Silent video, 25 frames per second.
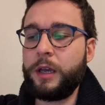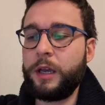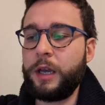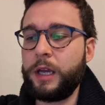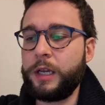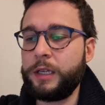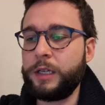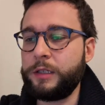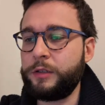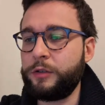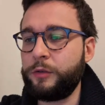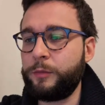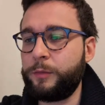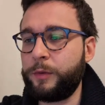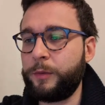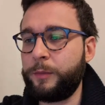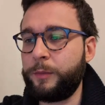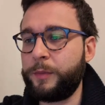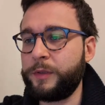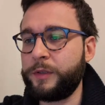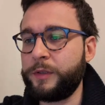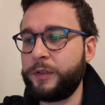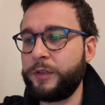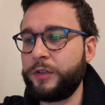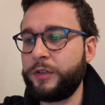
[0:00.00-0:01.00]
a
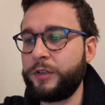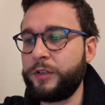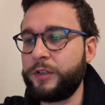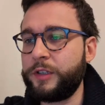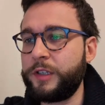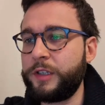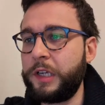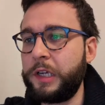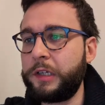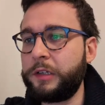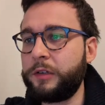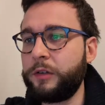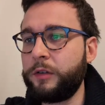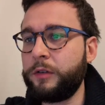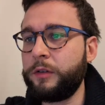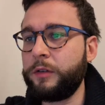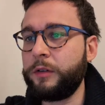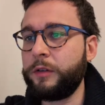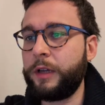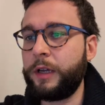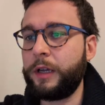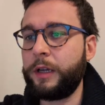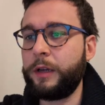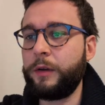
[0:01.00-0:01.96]
superposition signal,